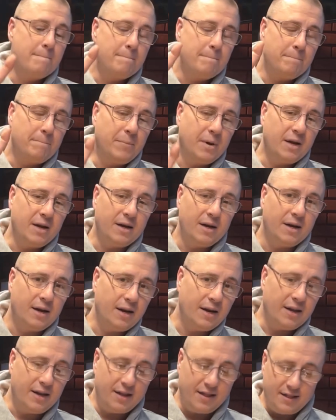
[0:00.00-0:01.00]
But
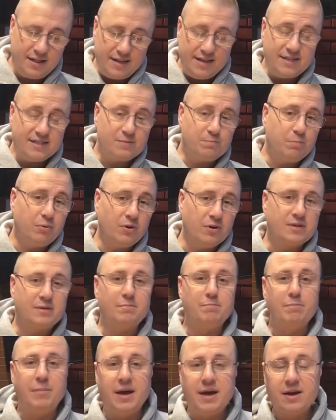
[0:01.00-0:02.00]
these books
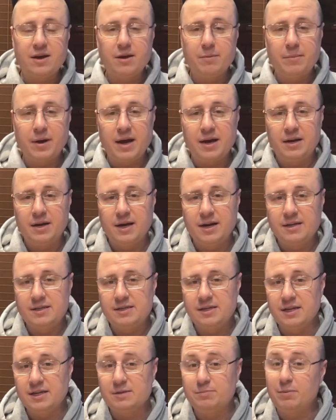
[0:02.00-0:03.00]
may come back
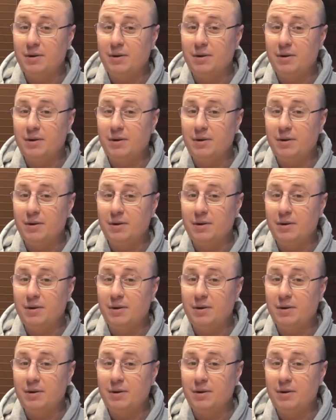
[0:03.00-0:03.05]
9.6,